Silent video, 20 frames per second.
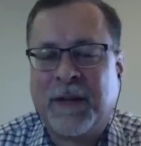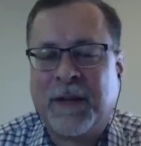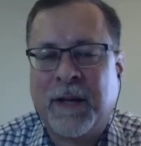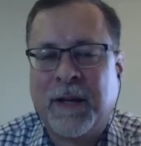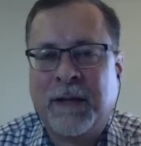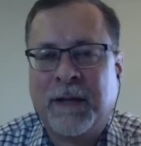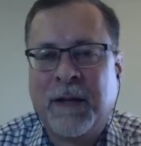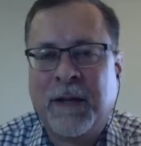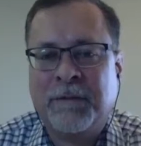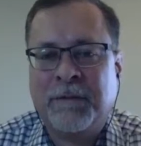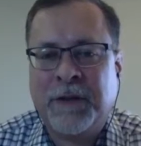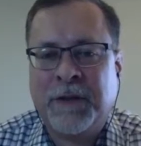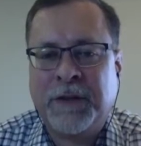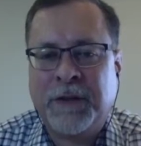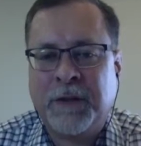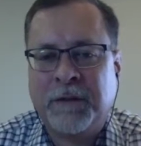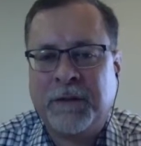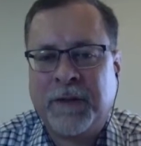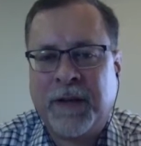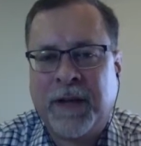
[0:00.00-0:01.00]
I love that
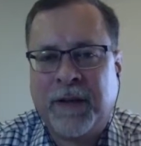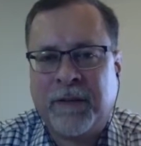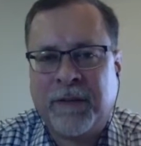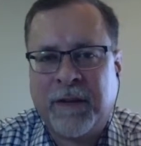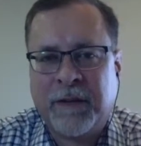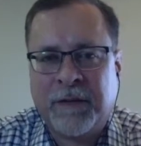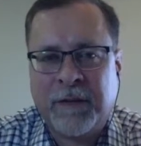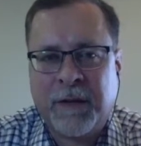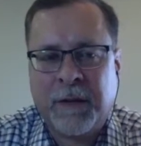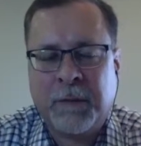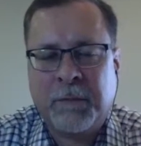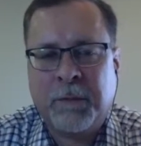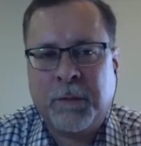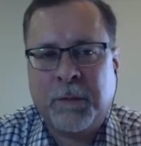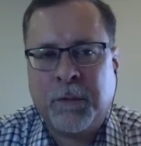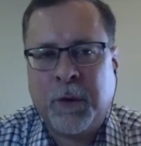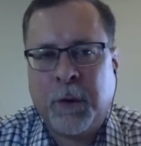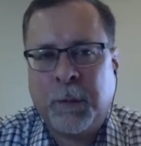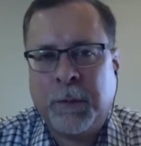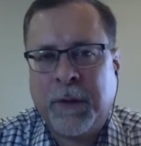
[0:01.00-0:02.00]
you've got such a
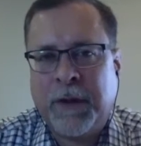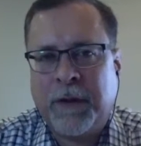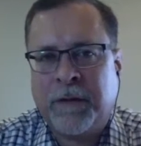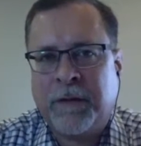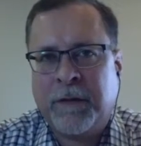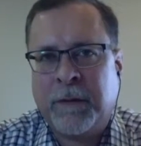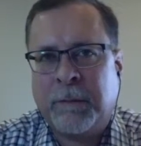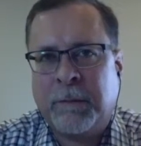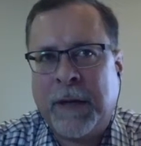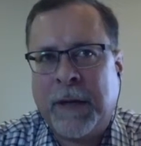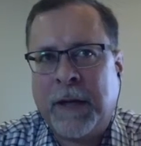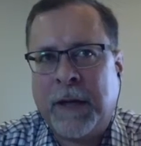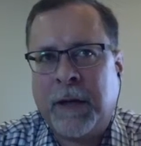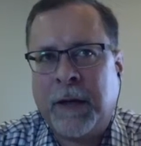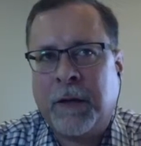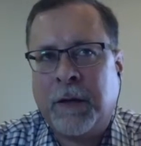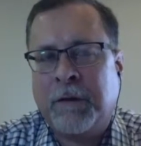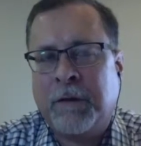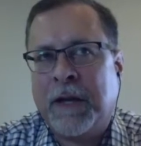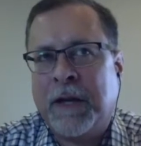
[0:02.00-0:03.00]
robust
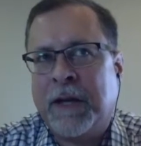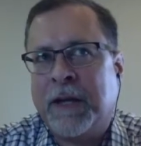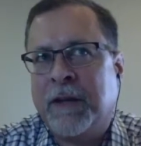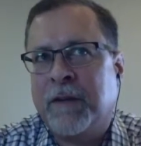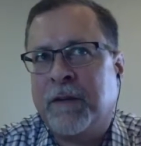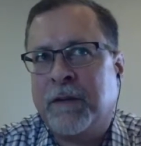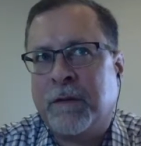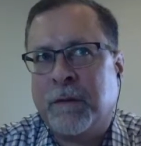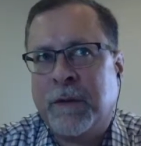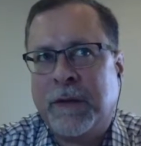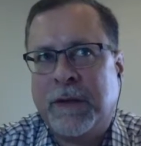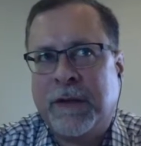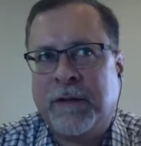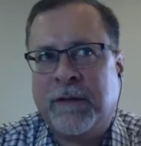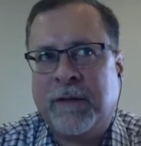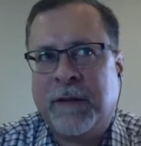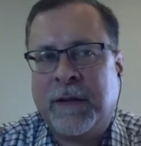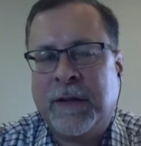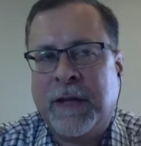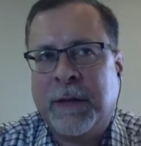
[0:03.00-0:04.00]
you've got a history that's
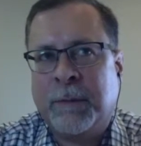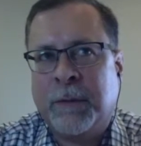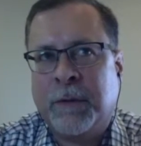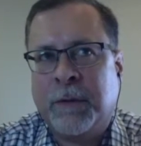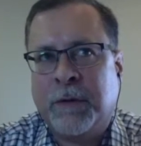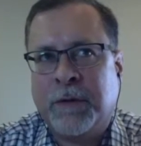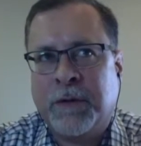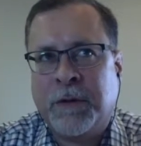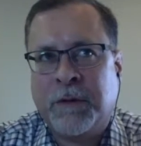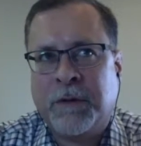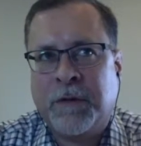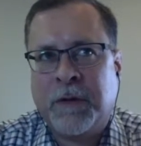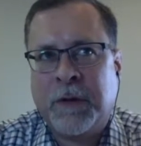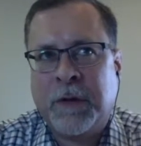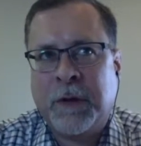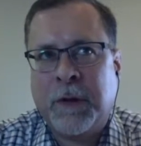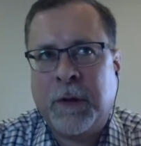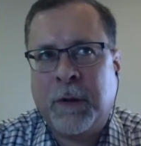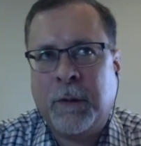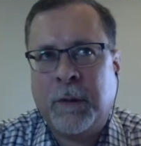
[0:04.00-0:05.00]
enabled you to
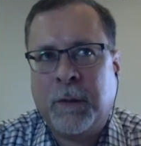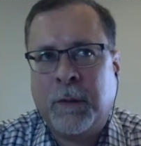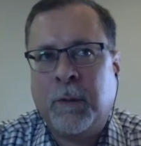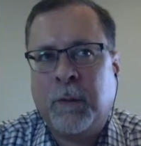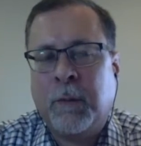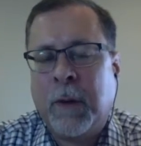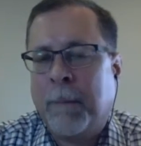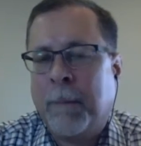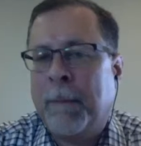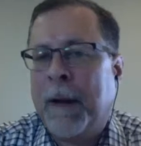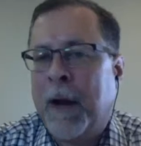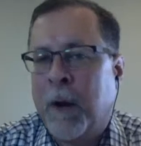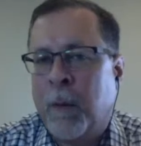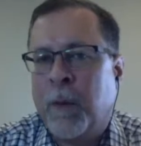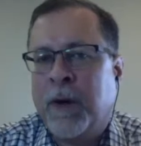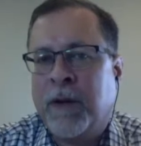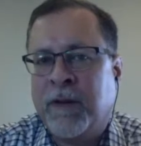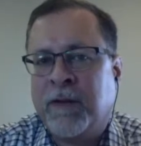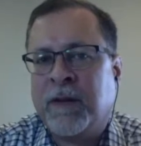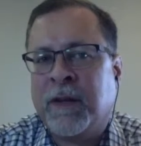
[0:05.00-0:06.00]
know about
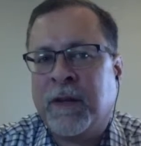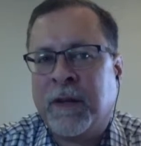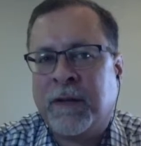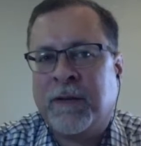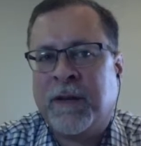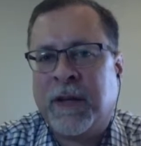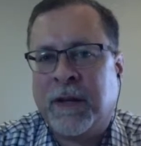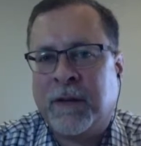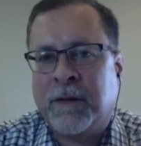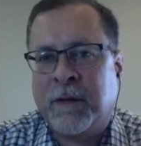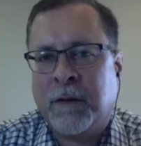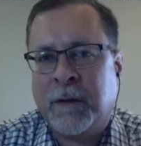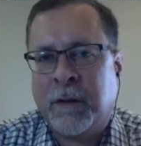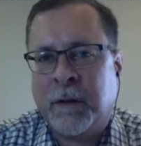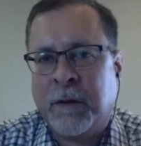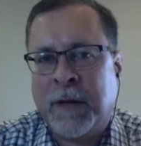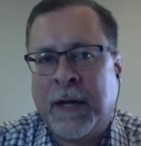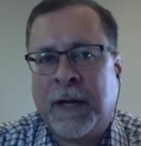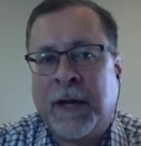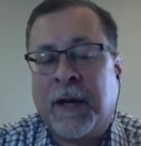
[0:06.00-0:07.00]
what it's going to take to do
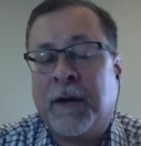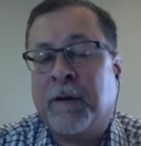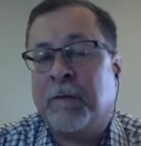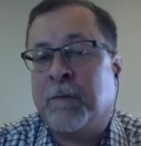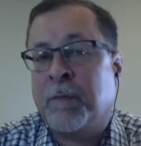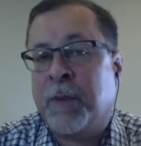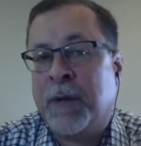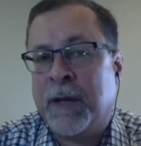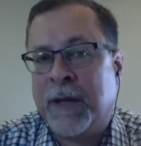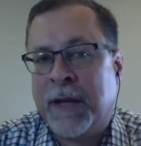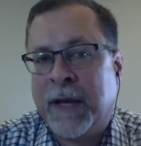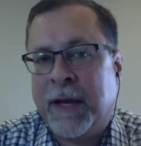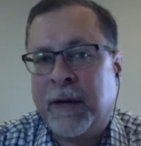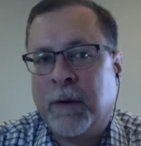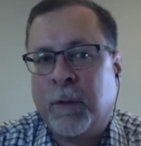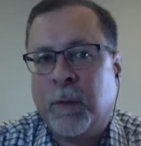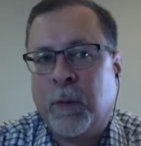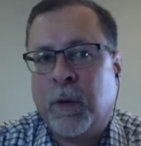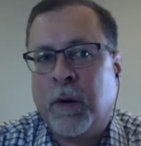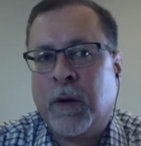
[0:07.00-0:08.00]
that kind of planned
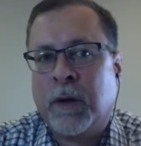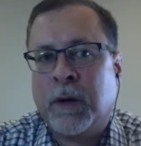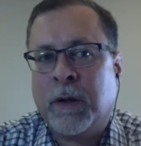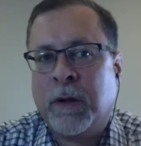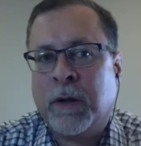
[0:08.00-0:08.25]
work.